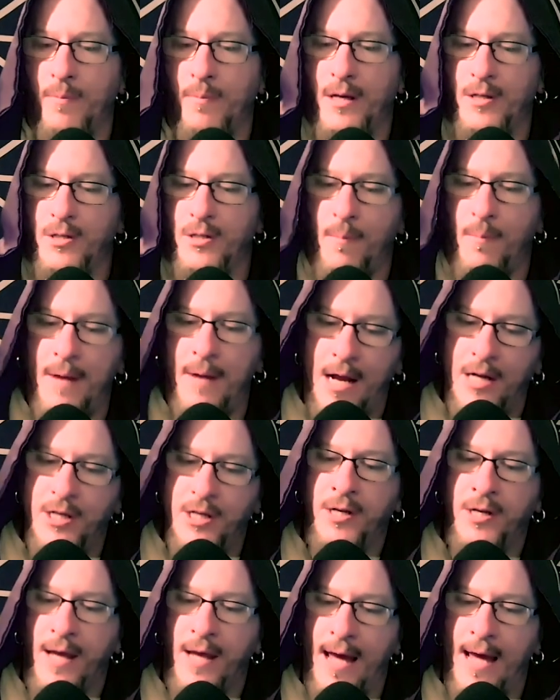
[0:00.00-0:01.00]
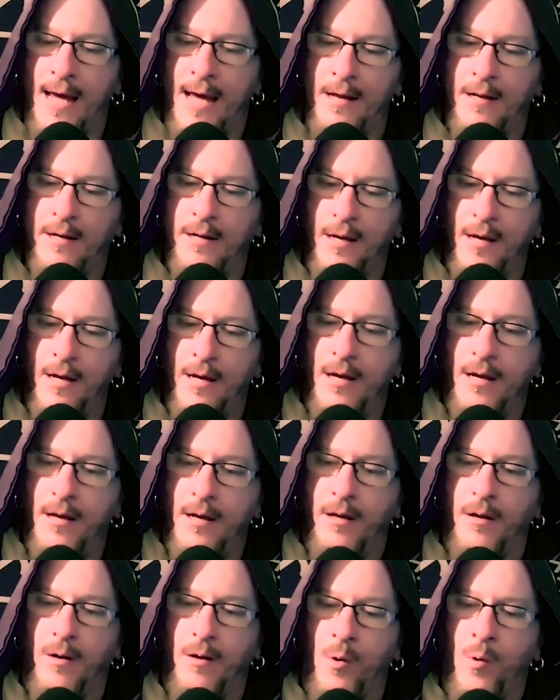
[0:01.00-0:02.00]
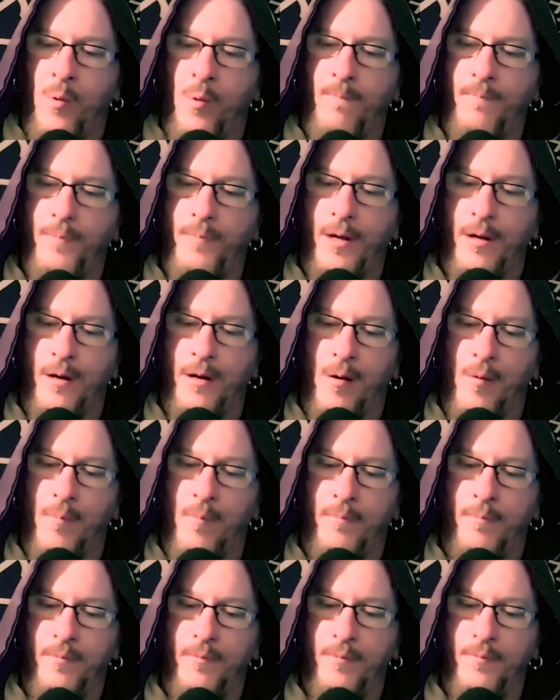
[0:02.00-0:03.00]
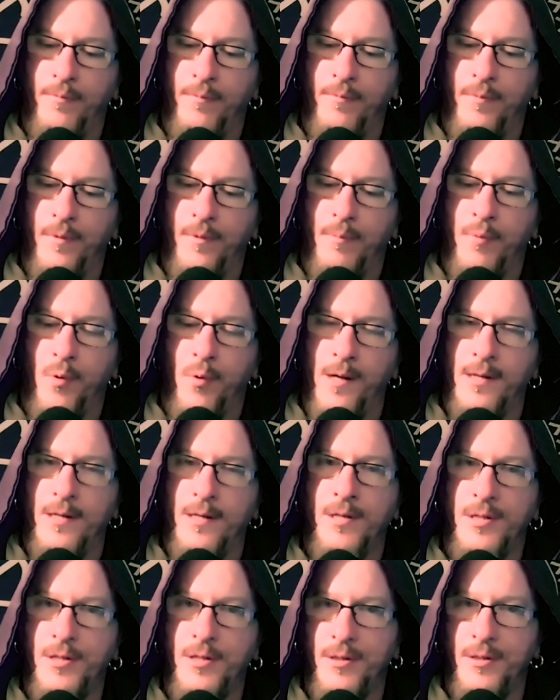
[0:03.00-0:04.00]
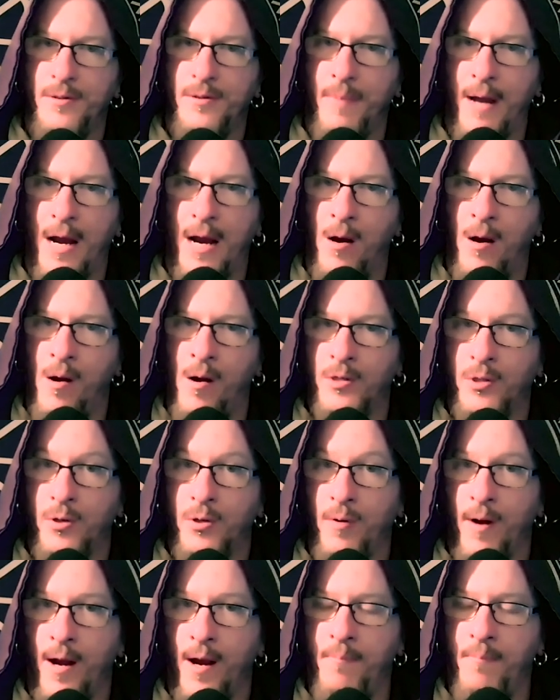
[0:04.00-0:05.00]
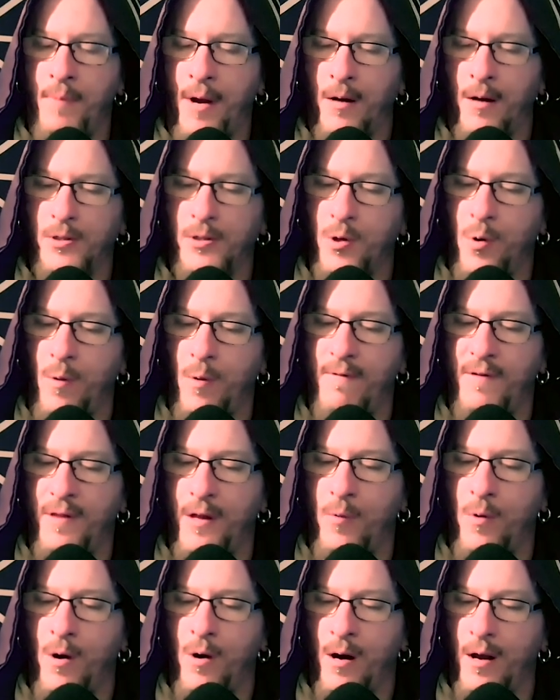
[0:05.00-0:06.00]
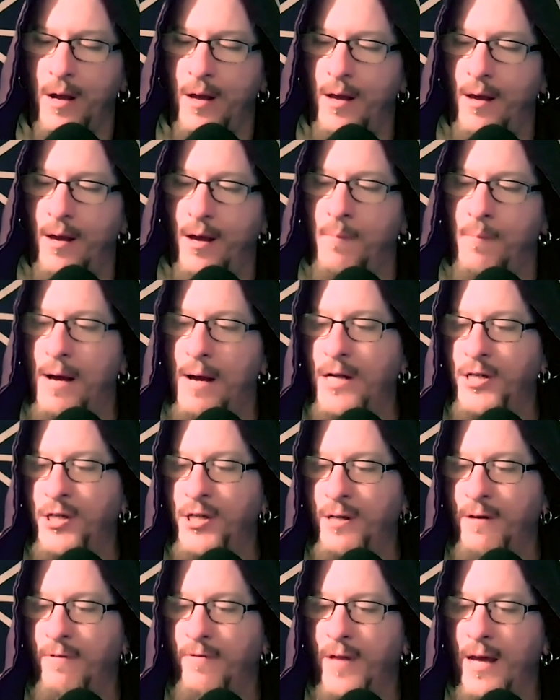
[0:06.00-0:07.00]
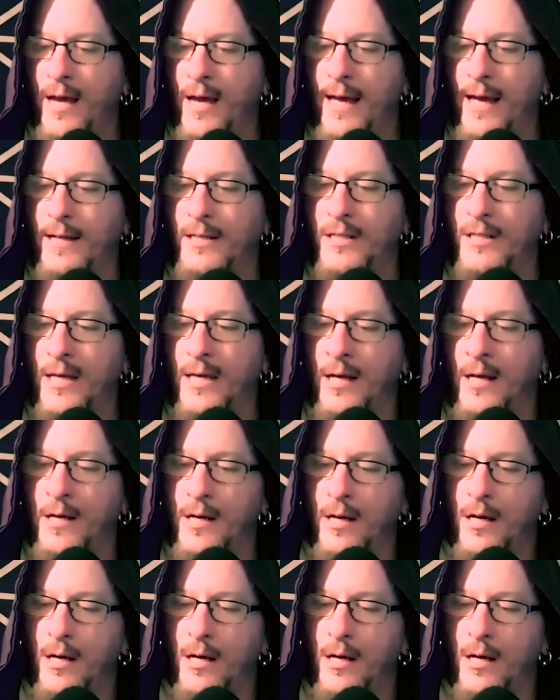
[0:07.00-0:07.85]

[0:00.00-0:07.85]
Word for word: Because imagine had, you know, um, the boy's parents or grandparents or whoever they were, imagine if they had said,